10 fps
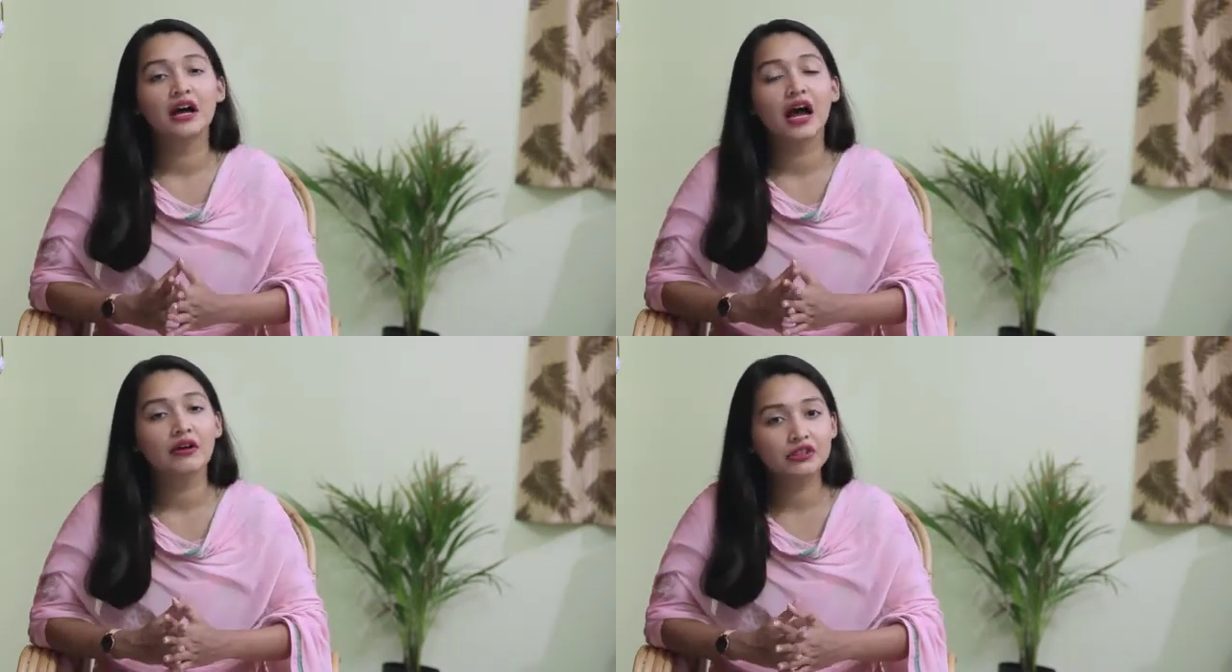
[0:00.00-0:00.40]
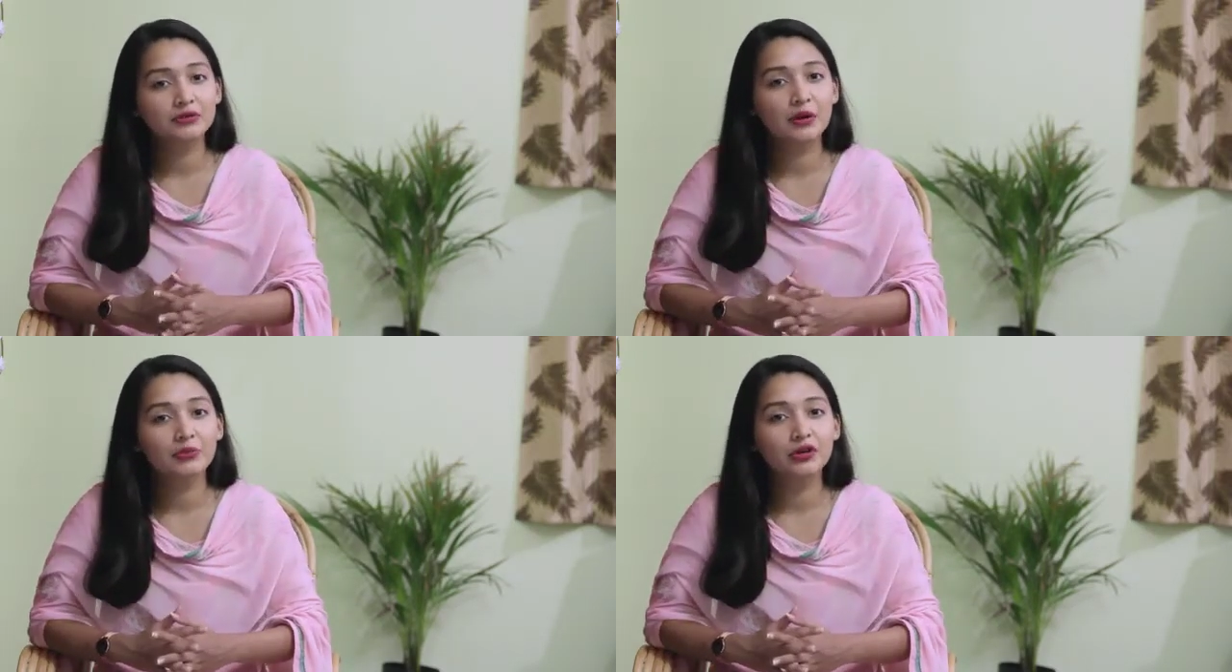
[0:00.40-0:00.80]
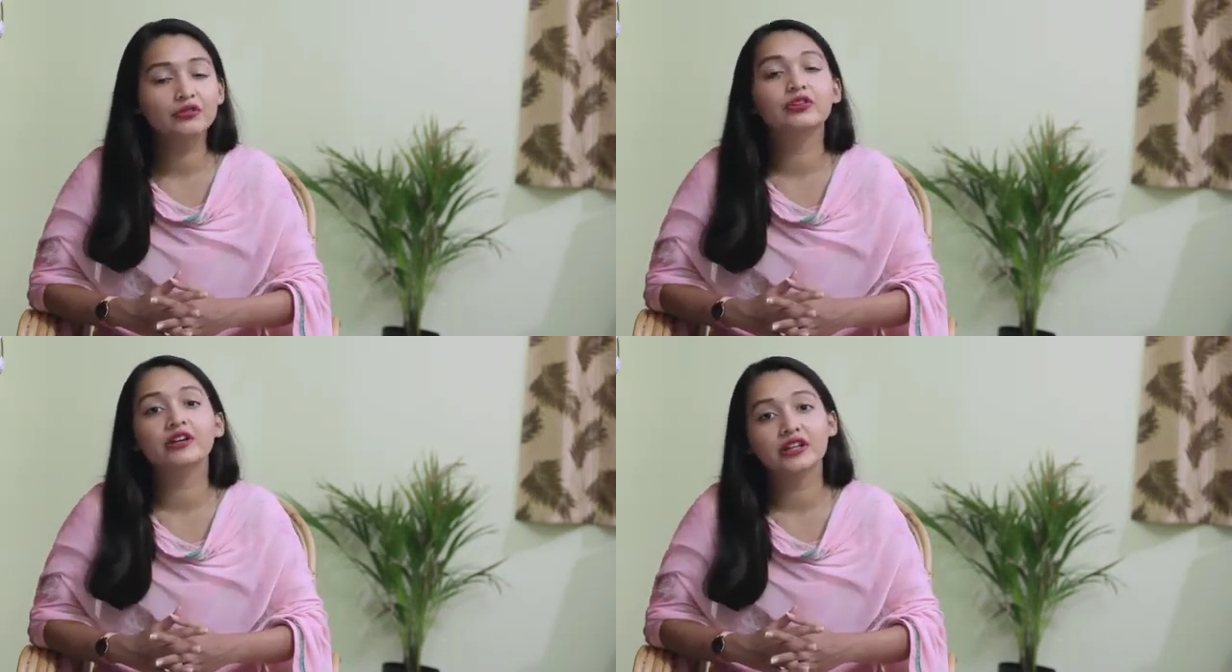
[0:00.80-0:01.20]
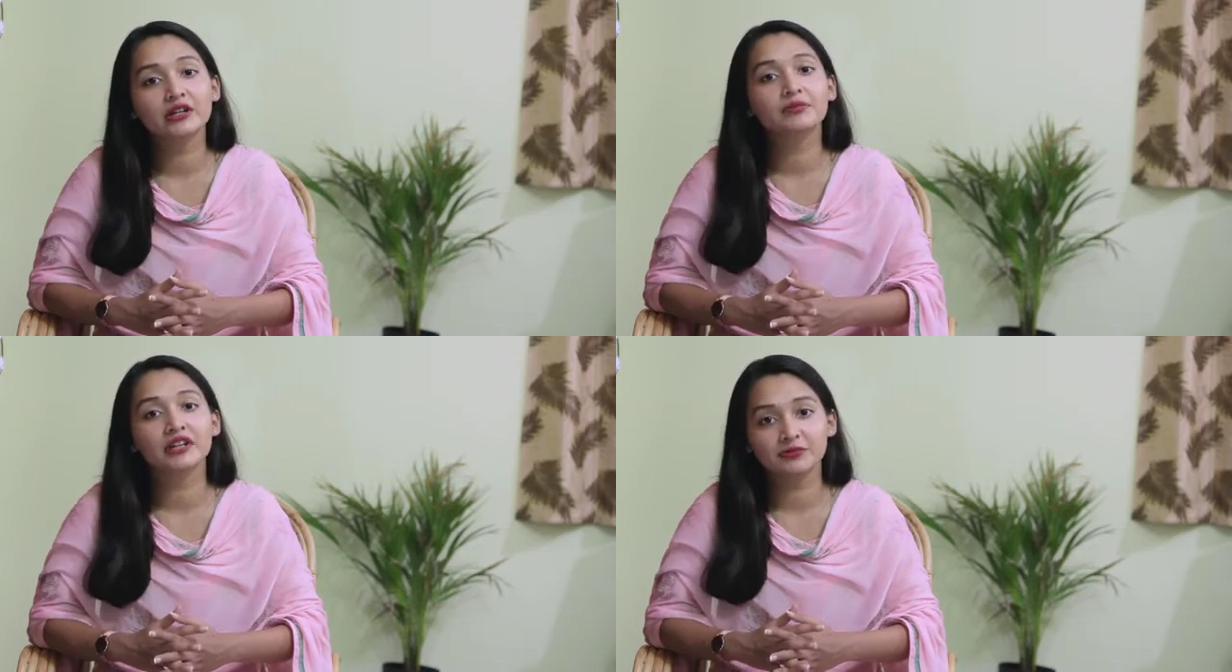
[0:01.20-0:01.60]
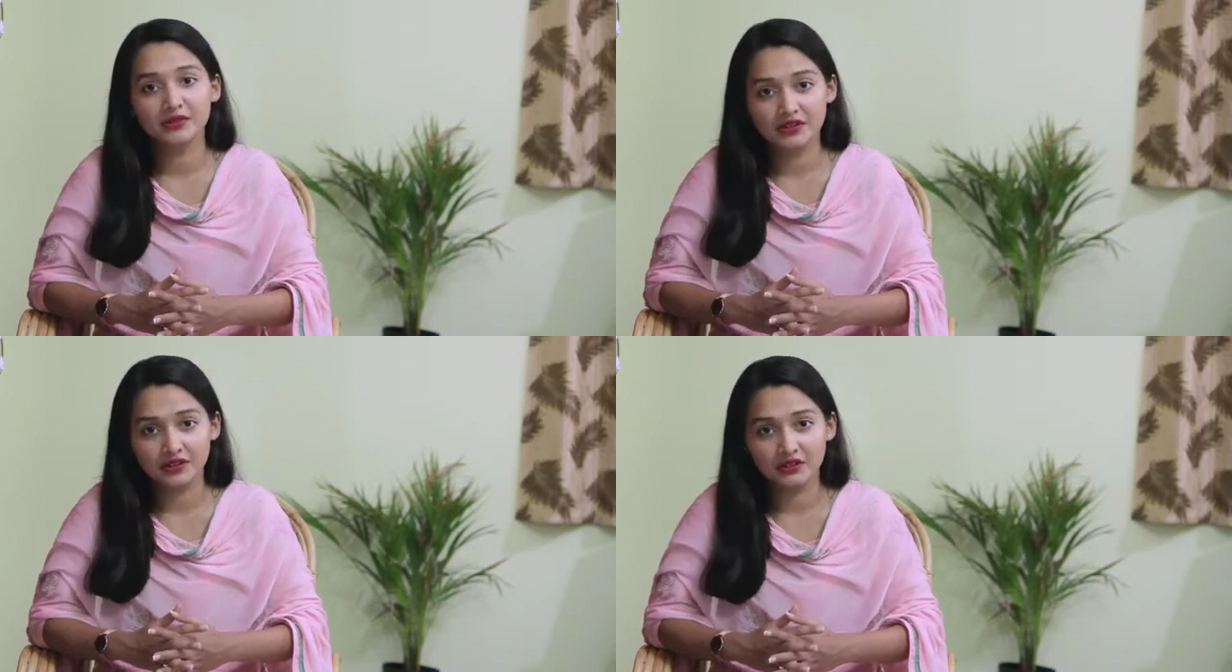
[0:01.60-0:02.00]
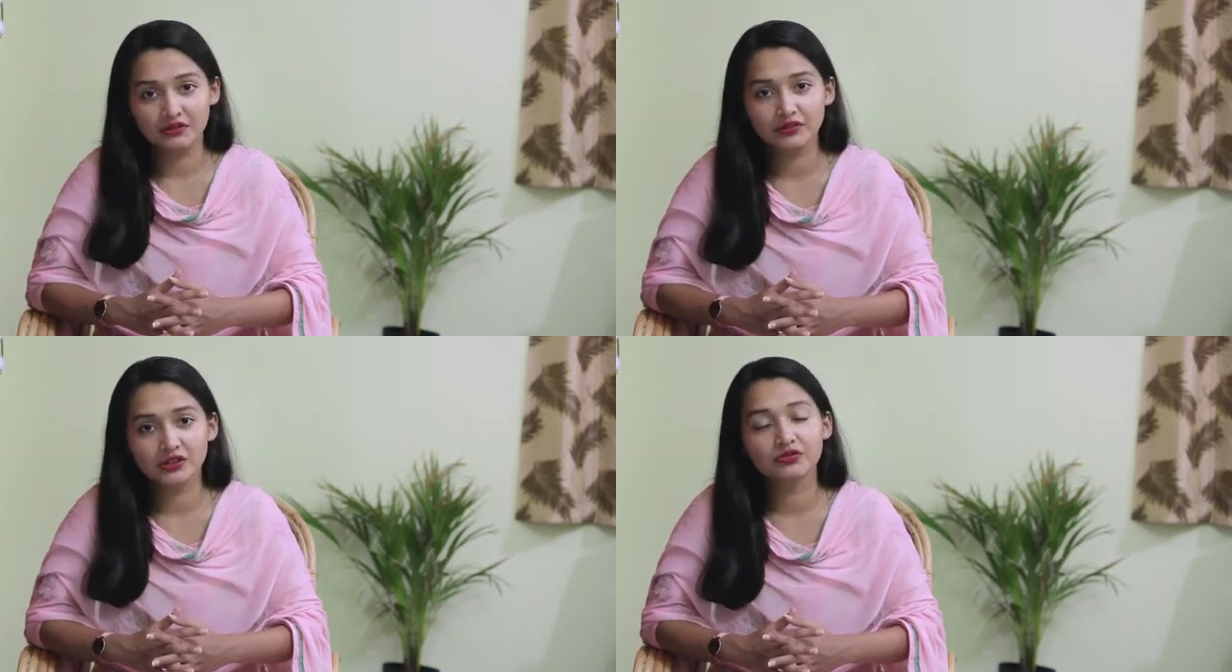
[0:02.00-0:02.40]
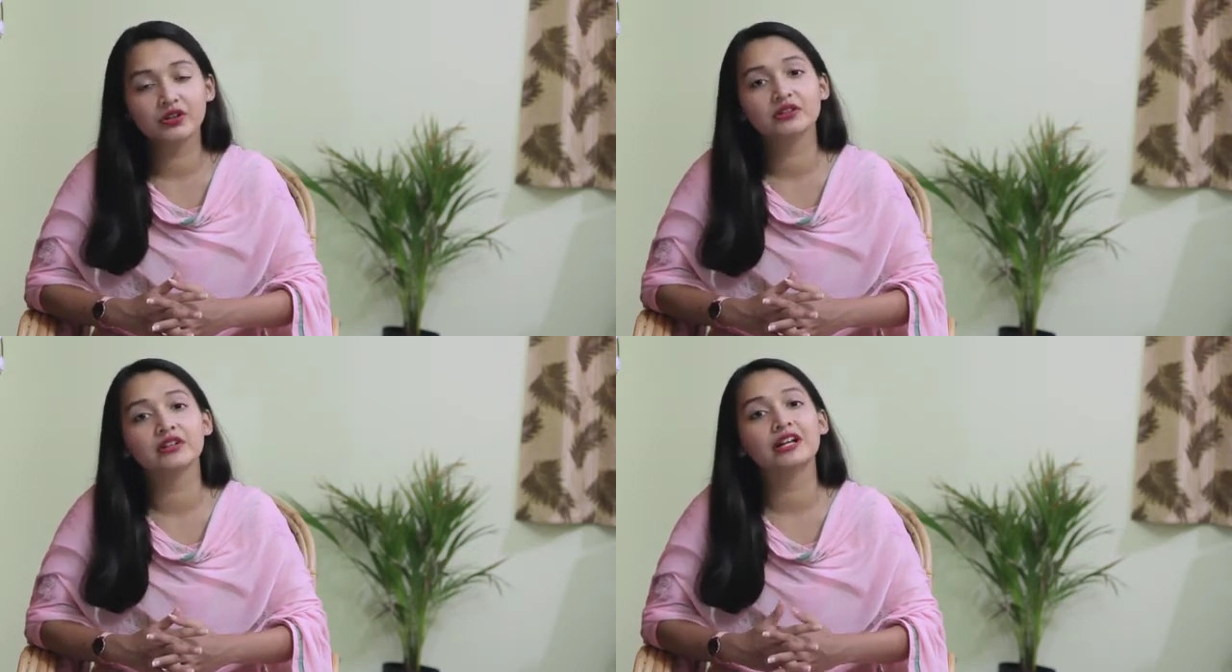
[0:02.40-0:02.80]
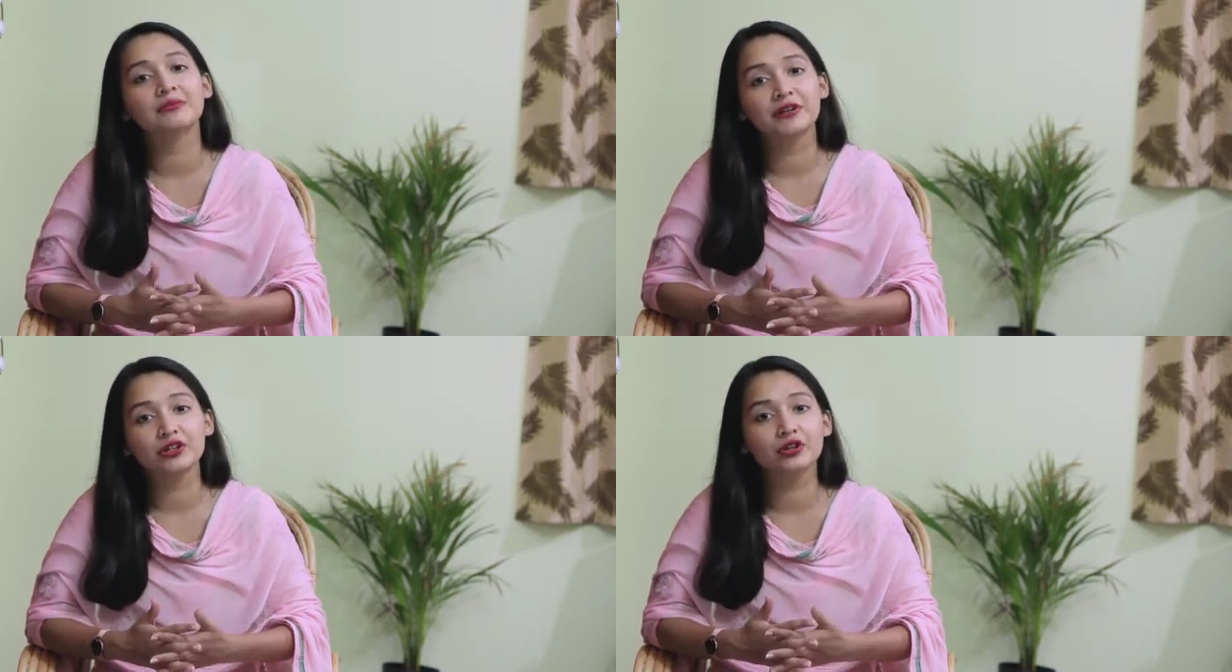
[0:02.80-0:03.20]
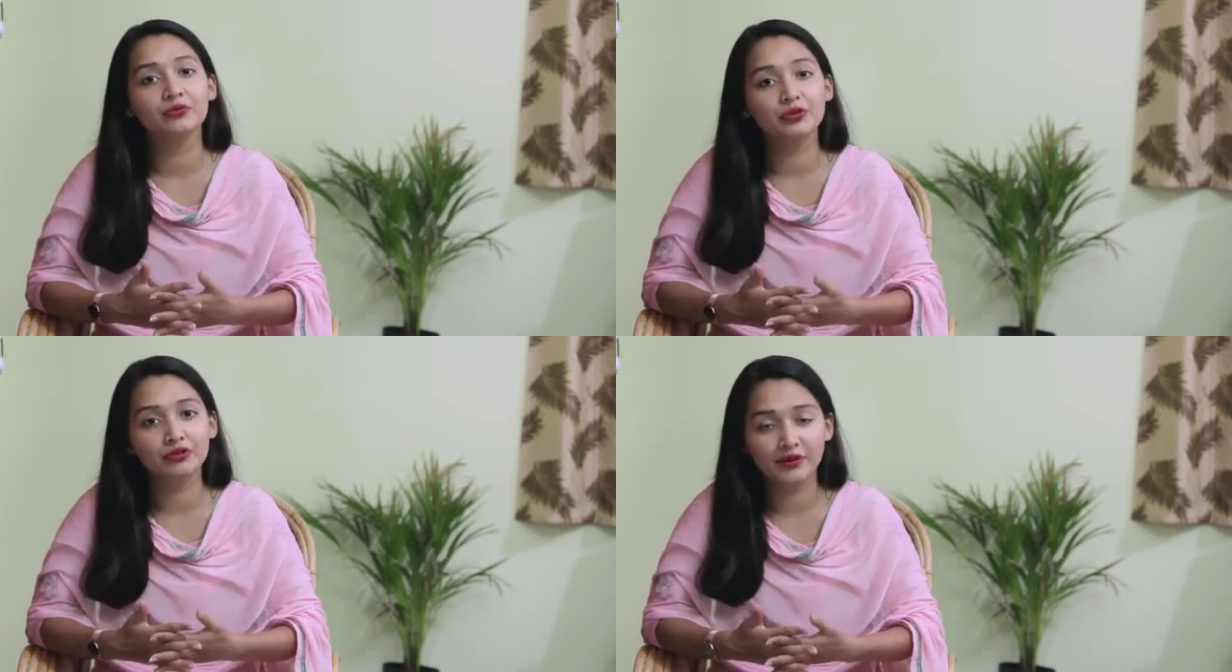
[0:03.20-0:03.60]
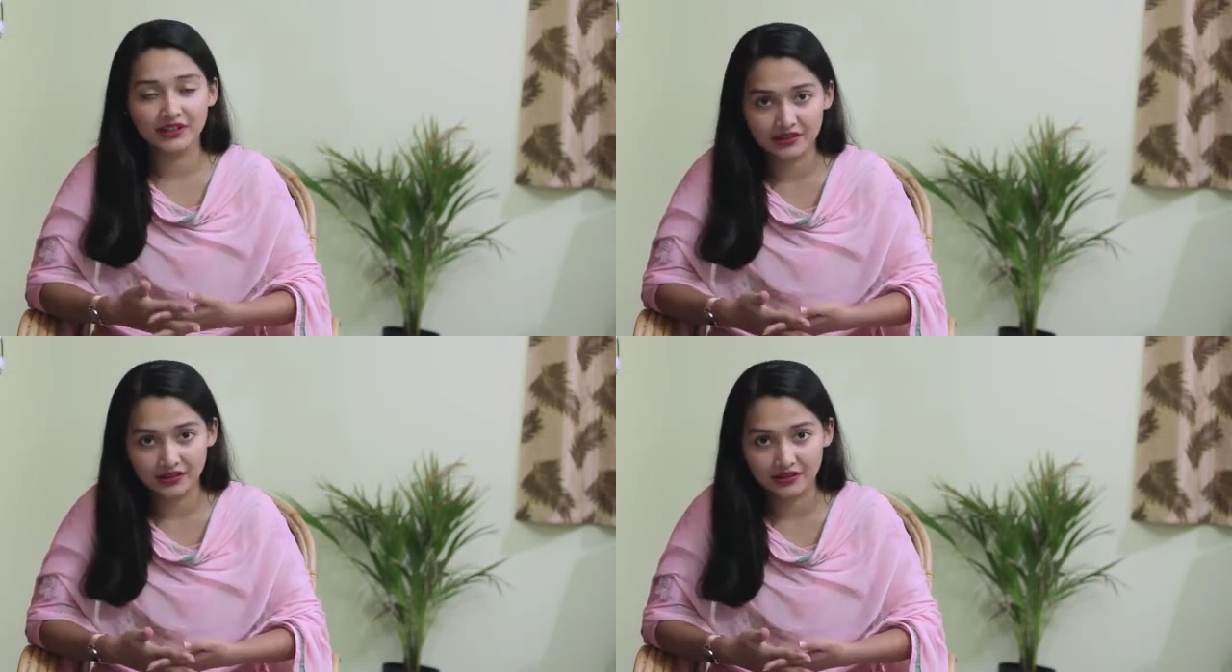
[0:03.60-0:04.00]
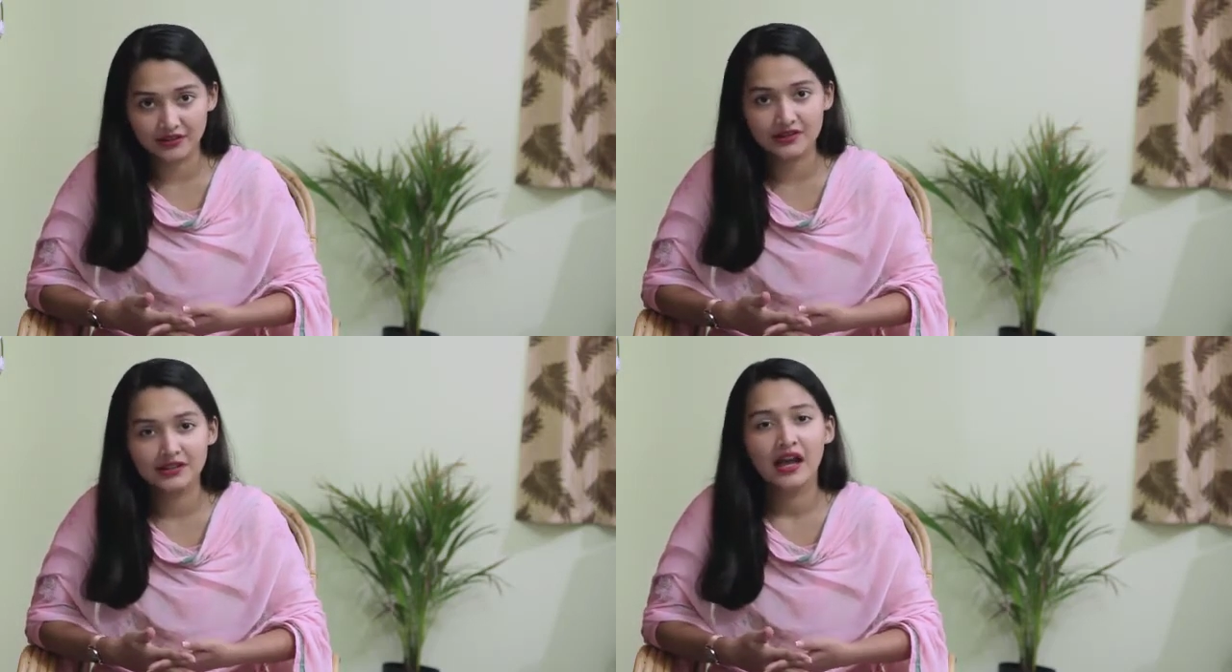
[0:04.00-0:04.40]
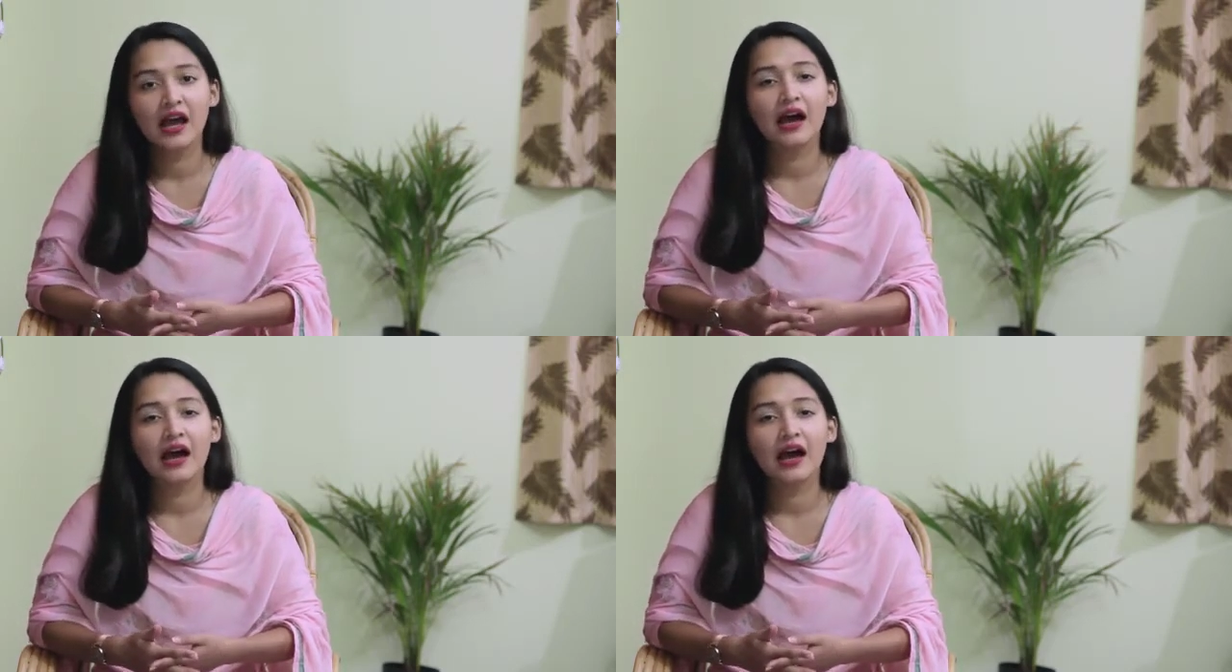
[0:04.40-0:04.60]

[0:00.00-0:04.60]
I was a member of training and placement cell, which further helped me to improve my skills,